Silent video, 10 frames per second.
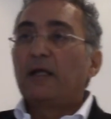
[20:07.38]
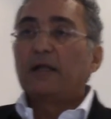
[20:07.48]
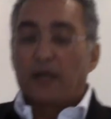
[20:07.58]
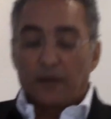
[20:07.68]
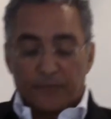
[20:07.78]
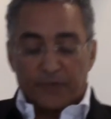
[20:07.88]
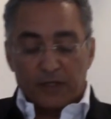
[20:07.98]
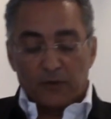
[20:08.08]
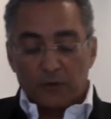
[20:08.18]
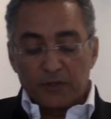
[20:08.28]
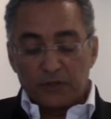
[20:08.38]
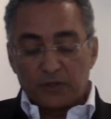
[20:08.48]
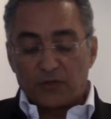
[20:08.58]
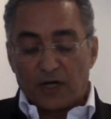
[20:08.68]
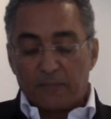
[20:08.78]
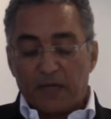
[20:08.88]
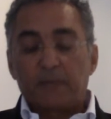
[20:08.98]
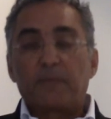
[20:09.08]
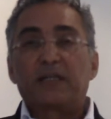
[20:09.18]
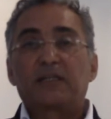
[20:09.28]
Now, in order to try and
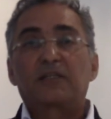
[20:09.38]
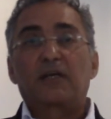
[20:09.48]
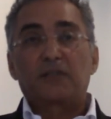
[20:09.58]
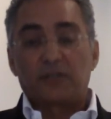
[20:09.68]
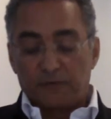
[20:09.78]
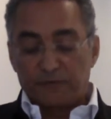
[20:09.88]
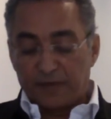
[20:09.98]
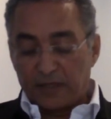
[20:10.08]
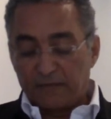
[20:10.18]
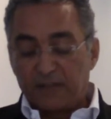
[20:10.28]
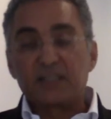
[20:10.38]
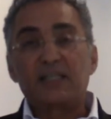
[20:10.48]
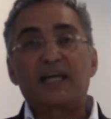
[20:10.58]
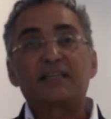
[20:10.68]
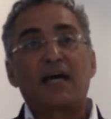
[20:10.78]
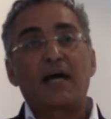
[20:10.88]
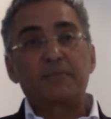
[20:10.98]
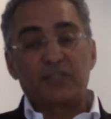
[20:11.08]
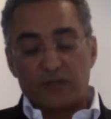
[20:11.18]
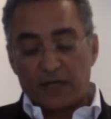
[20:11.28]
make my discussion of forgiveness less
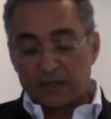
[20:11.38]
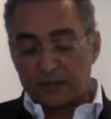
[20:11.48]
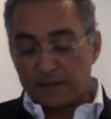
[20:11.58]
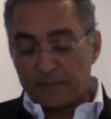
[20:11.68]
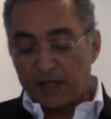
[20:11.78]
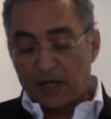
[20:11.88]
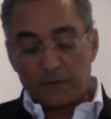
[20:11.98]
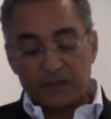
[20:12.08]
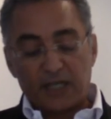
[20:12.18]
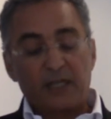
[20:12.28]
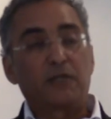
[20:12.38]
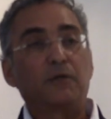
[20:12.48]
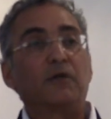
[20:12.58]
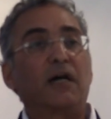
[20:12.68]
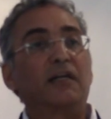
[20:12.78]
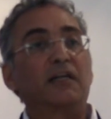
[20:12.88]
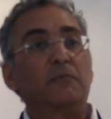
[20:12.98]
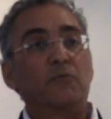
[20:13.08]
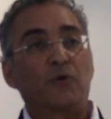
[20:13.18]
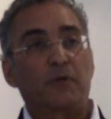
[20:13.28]
abstract, I will tell you a little
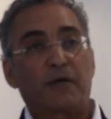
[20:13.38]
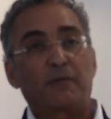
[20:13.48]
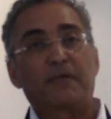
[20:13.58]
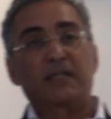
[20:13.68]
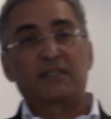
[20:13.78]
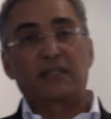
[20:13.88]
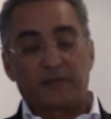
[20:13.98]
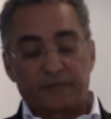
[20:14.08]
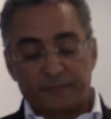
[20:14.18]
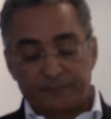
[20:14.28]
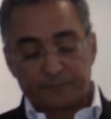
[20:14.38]
more about myself.